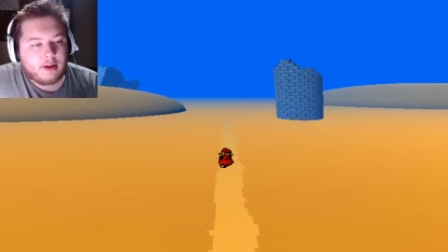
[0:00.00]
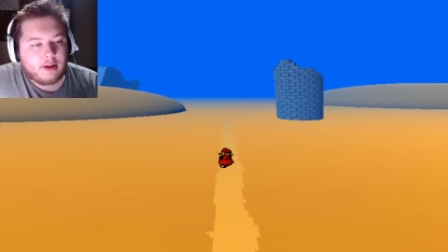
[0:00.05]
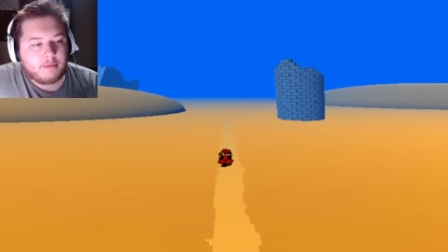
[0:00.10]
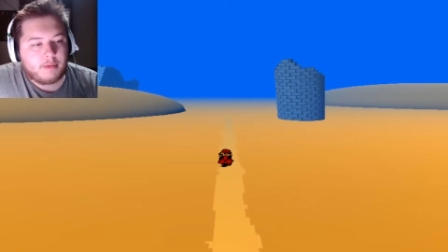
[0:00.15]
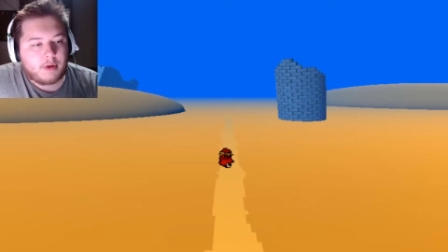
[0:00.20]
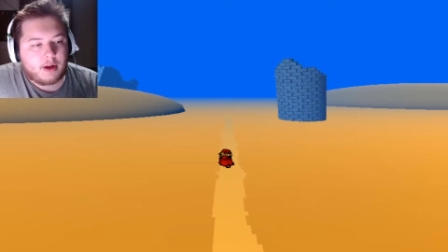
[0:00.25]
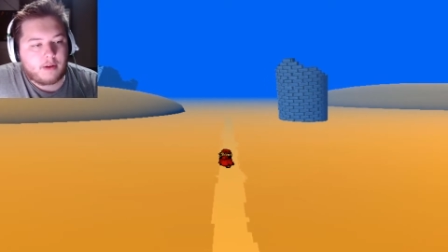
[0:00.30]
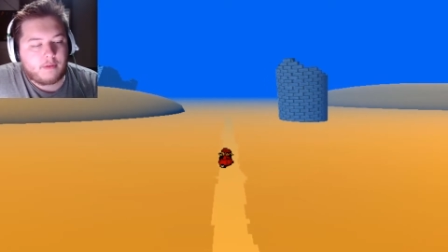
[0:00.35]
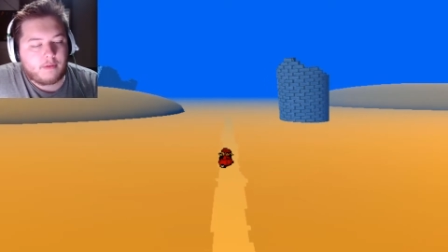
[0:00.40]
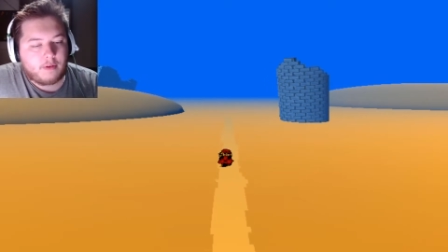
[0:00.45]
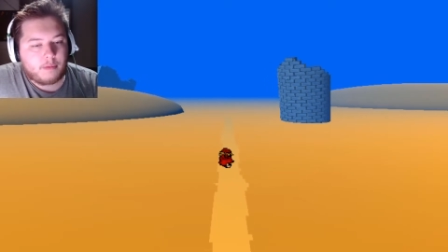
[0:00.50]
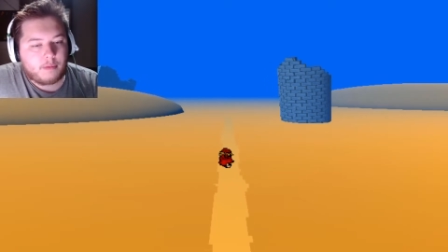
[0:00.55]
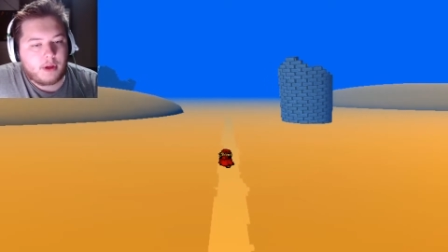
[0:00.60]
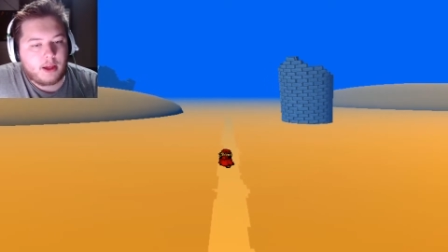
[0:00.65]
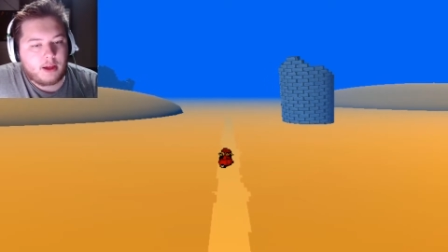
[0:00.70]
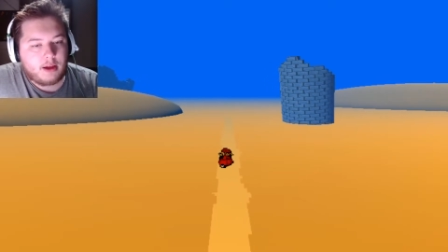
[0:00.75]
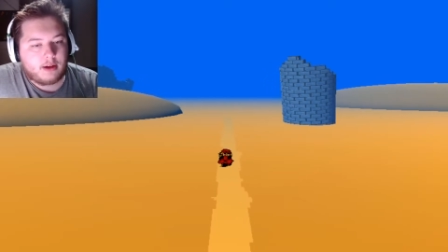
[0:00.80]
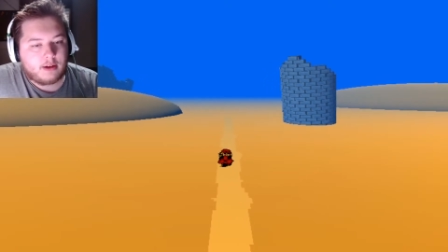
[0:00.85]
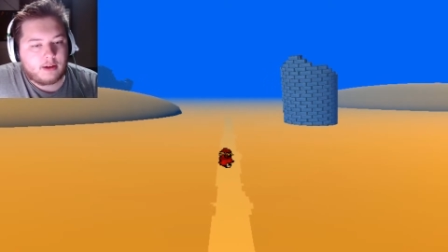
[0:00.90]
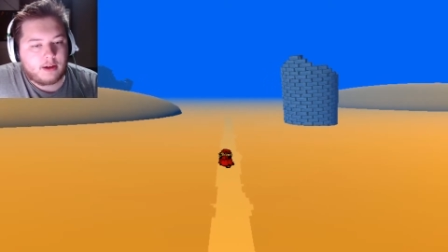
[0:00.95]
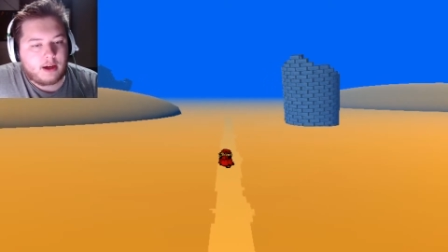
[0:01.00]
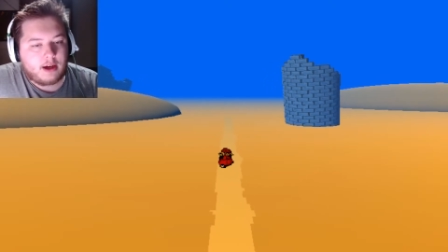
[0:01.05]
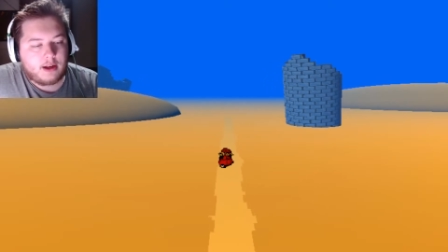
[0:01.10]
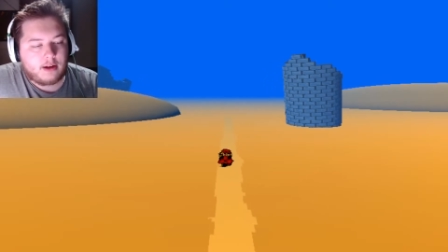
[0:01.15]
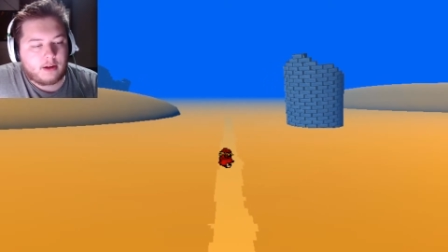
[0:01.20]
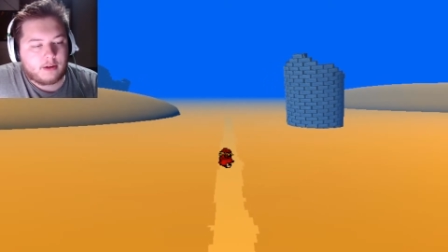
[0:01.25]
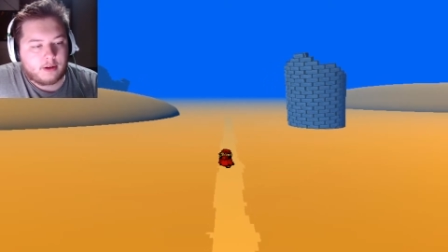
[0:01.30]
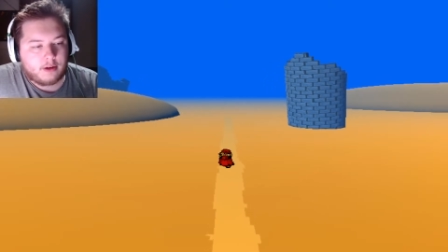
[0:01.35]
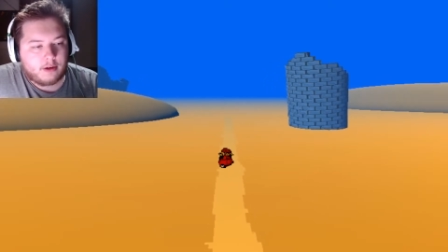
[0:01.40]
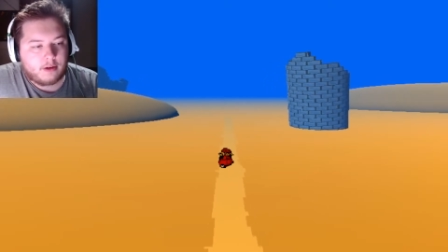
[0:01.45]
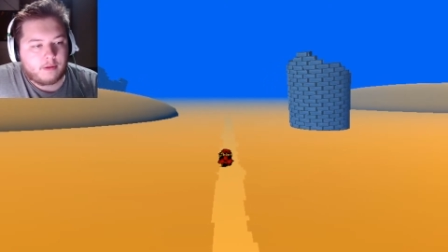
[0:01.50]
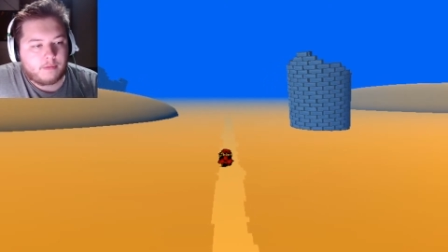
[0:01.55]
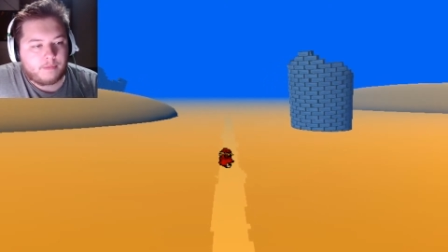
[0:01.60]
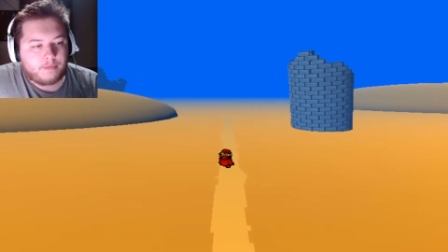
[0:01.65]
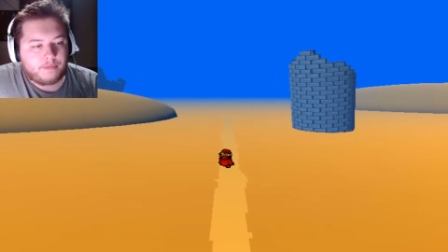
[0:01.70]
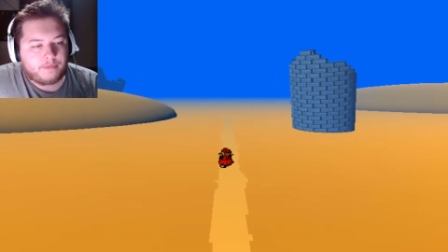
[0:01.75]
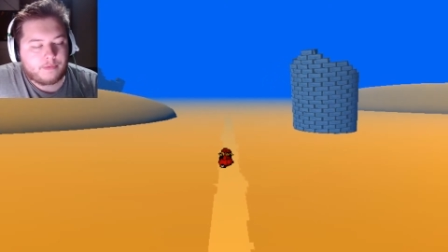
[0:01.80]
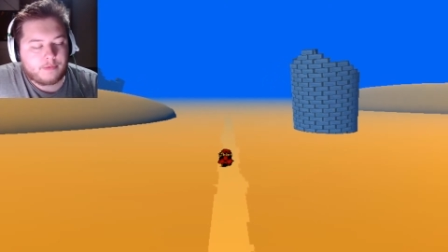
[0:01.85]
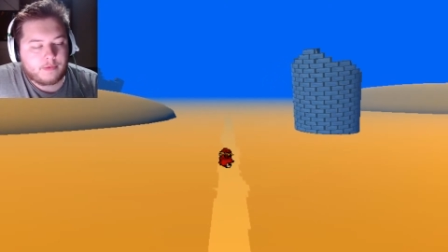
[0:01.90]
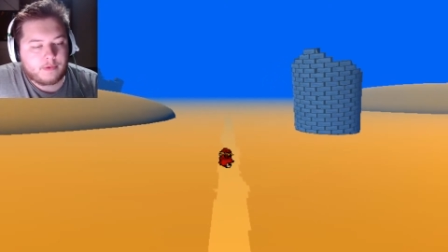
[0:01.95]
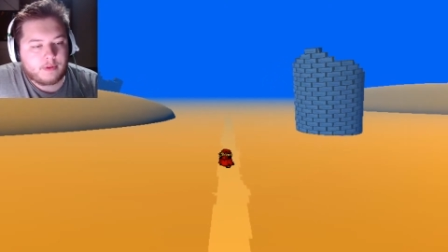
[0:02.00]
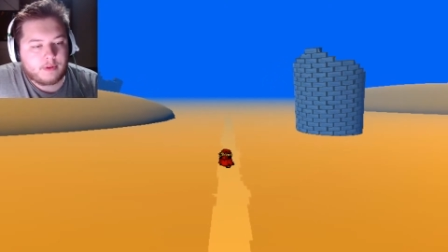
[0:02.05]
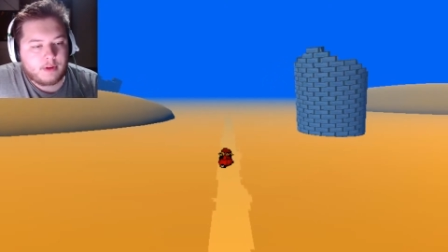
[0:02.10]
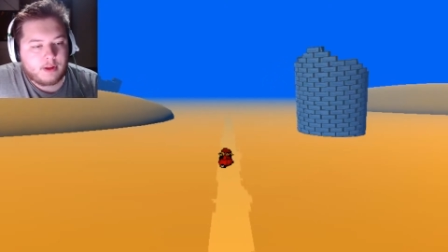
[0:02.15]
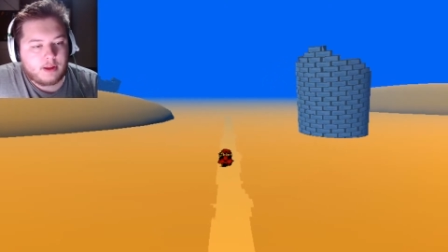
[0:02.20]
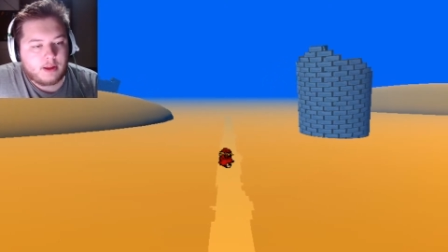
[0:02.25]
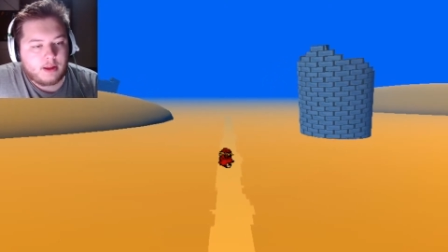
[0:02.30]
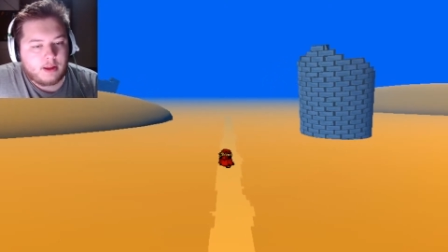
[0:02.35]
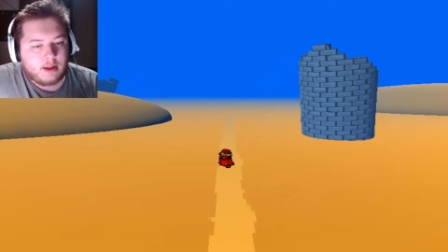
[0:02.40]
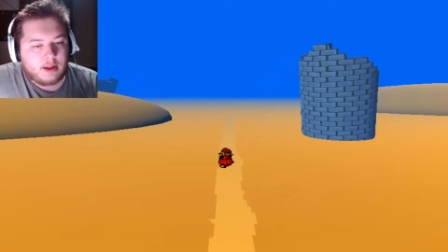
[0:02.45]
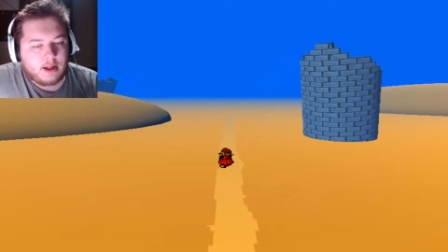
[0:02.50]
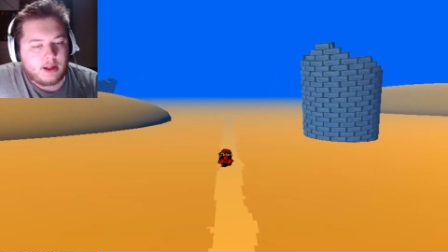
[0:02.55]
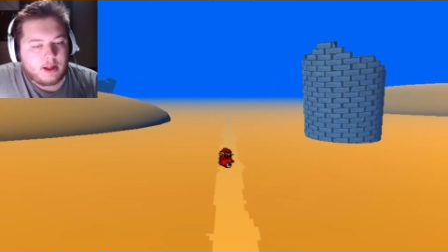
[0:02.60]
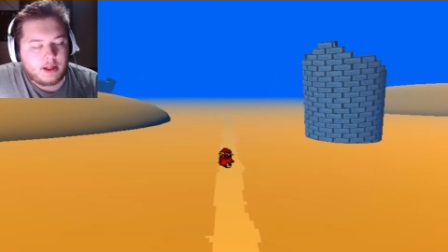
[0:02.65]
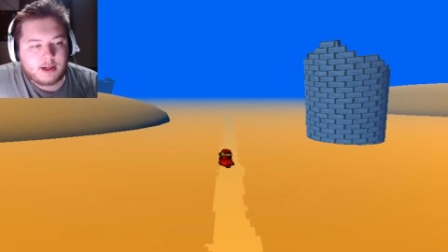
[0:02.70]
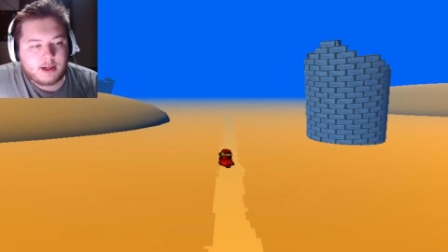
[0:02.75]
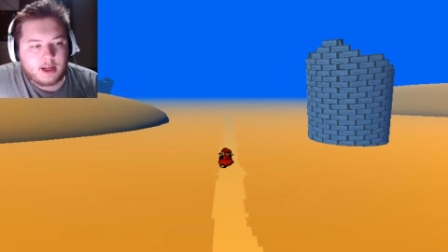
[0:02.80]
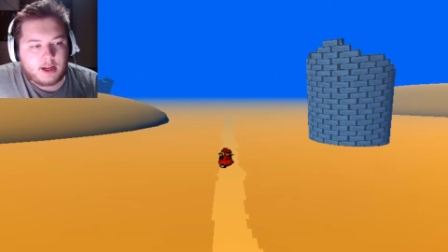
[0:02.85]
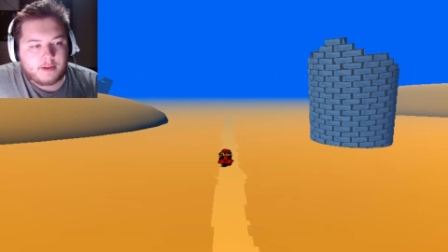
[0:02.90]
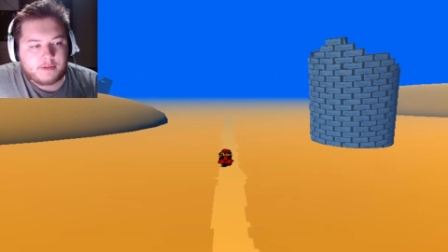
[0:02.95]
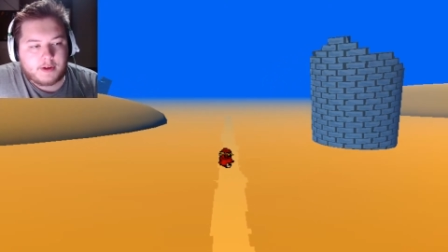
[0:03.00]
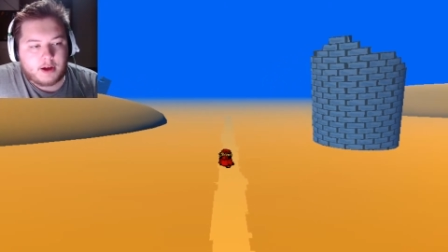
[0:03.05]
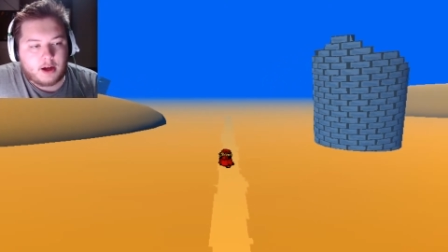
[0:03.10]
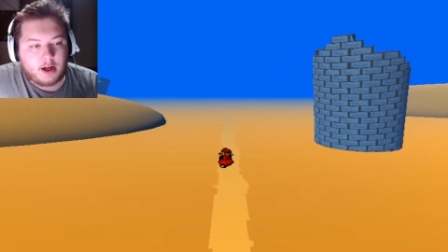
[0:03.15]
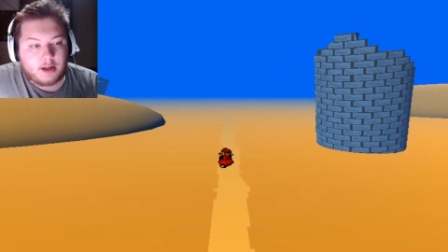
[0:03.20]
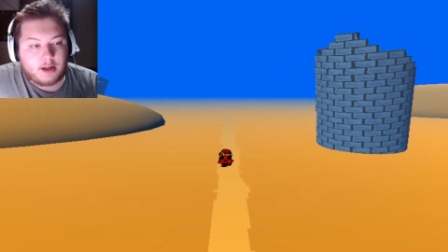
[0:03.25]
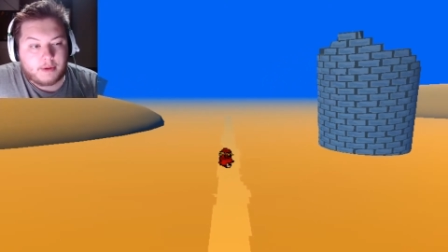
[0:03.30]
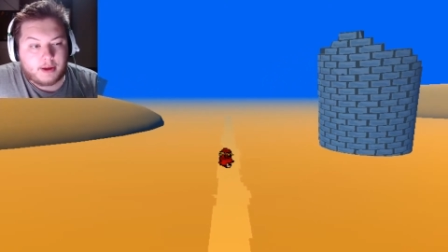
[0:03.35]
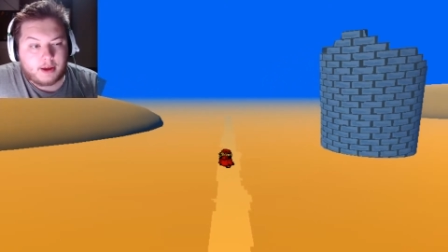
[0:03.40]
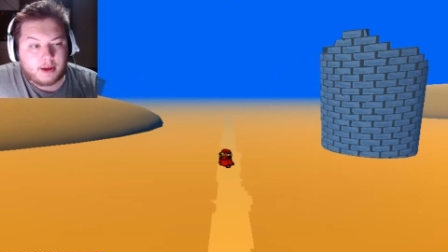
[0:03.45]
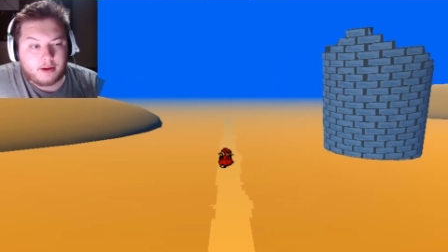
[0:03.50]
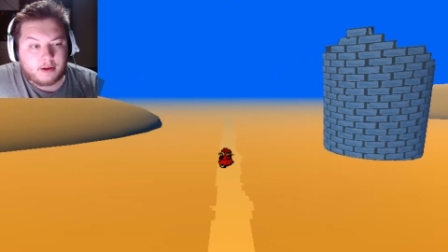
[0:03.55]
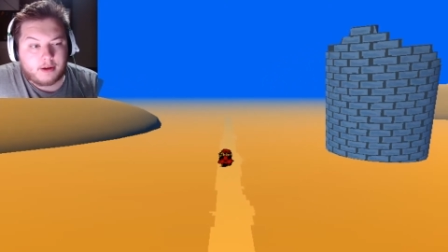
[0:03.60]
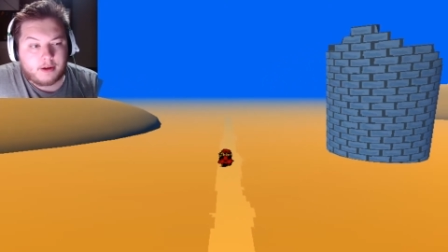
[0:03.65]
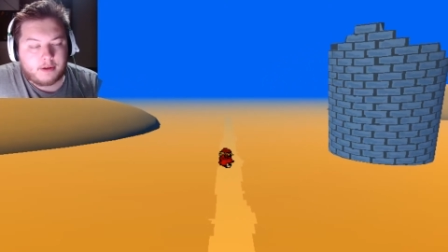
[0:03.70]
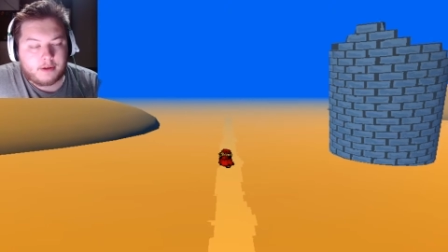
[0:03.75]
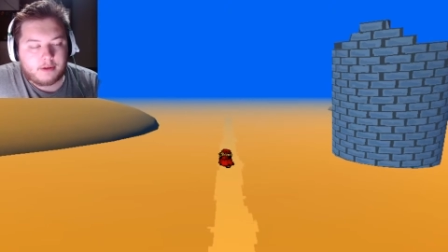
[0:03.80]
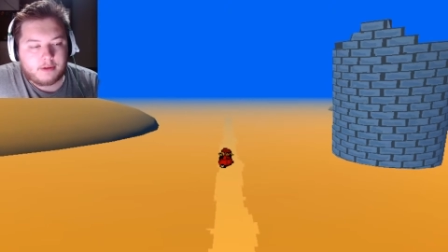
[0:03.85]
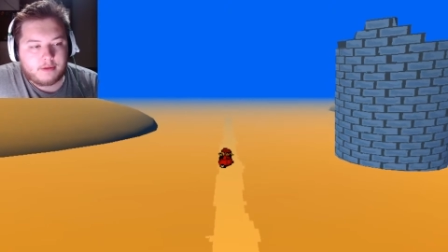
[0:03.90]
But for me, I don't know. It's kind of calming, you know?